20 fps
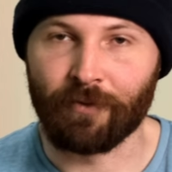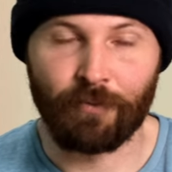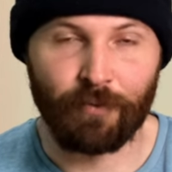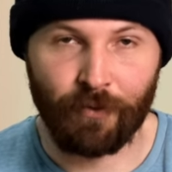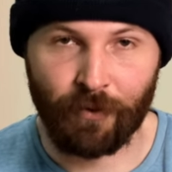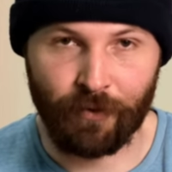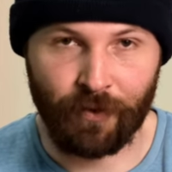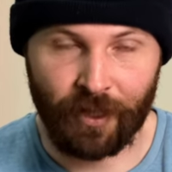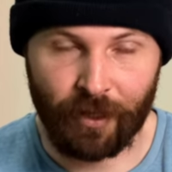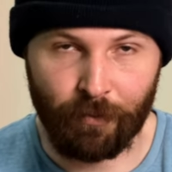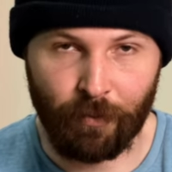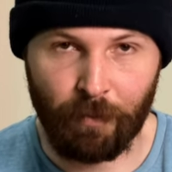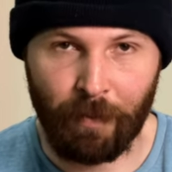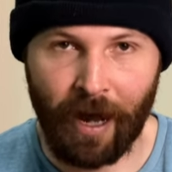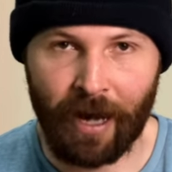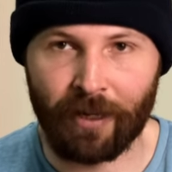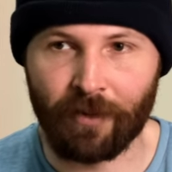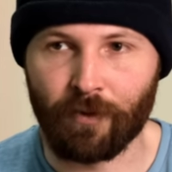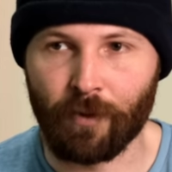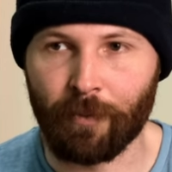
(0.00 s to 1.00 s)
For the Liberal
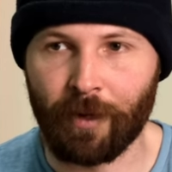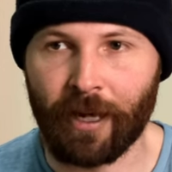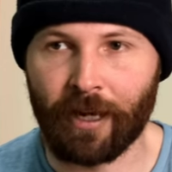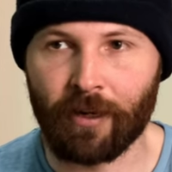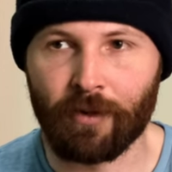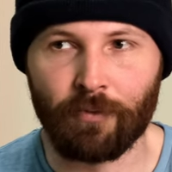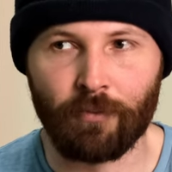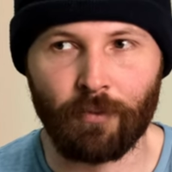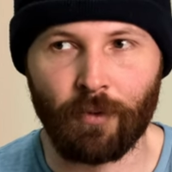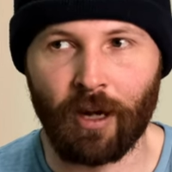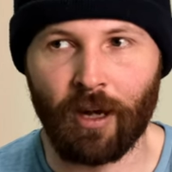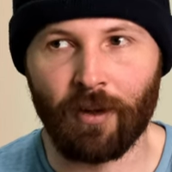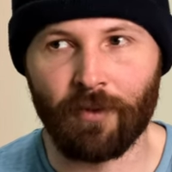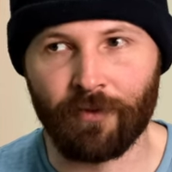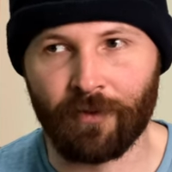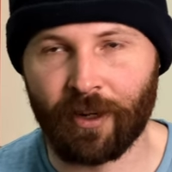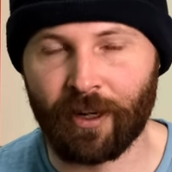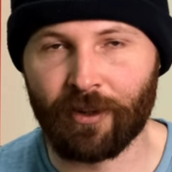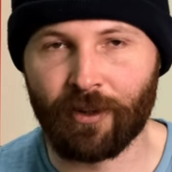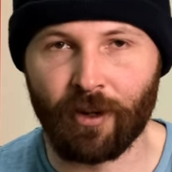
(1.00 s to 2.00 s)
Party of Quebec, well,
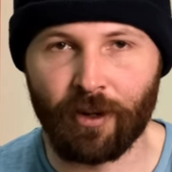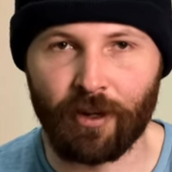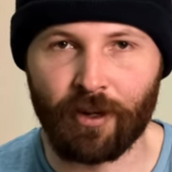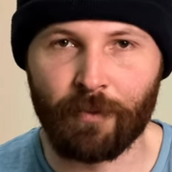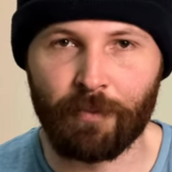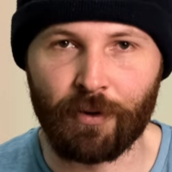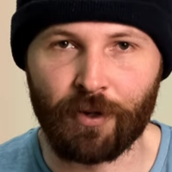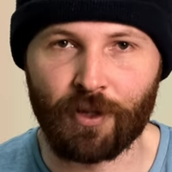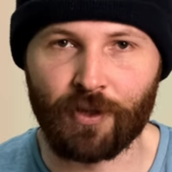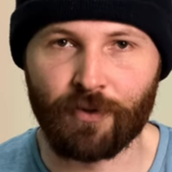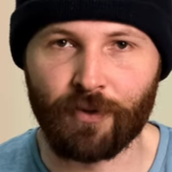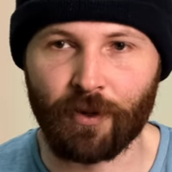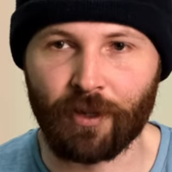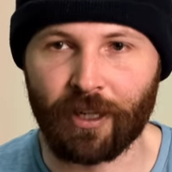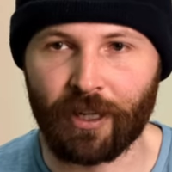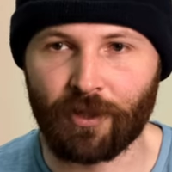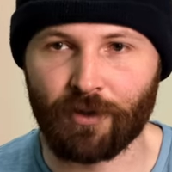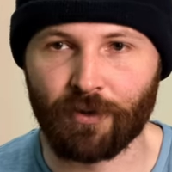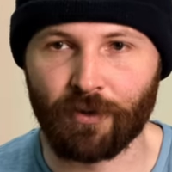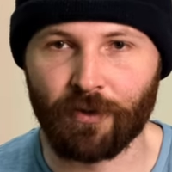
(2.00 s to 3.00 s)
they're not going to push for
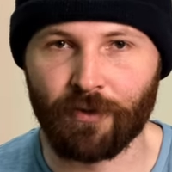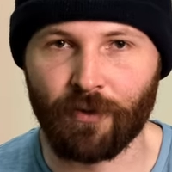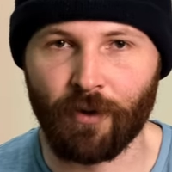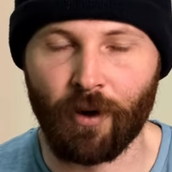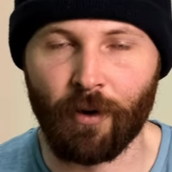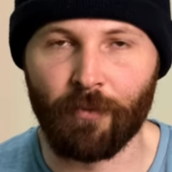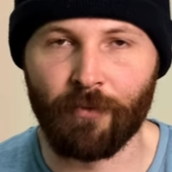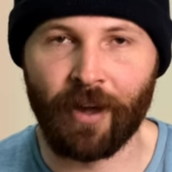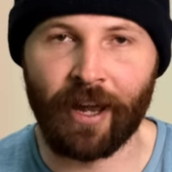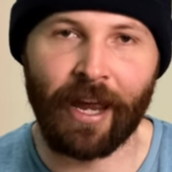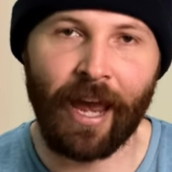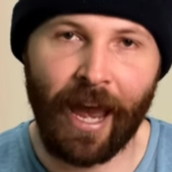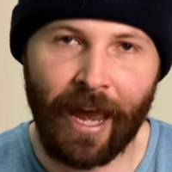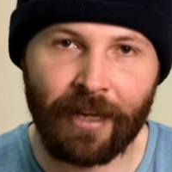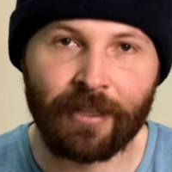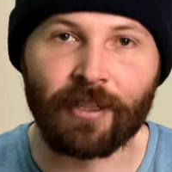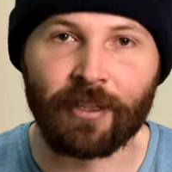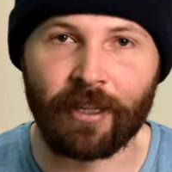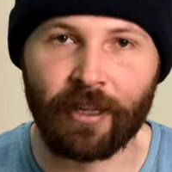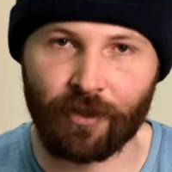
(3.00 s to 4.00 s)
electoral reform. They
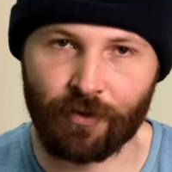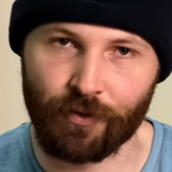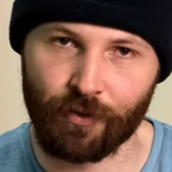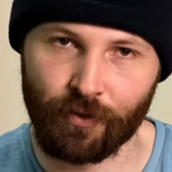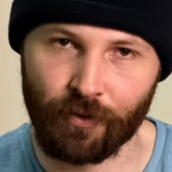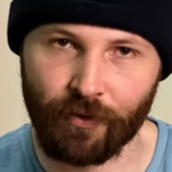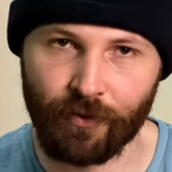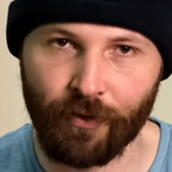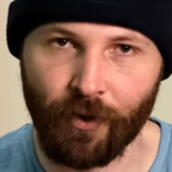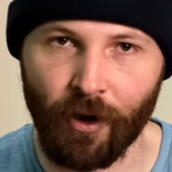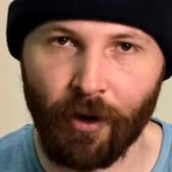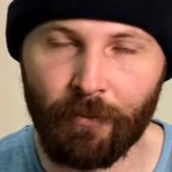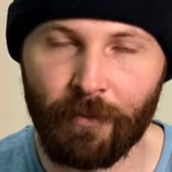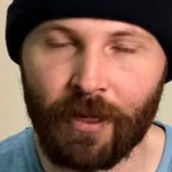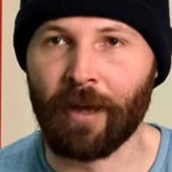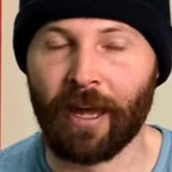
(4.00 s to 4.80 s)
hate electoral reform.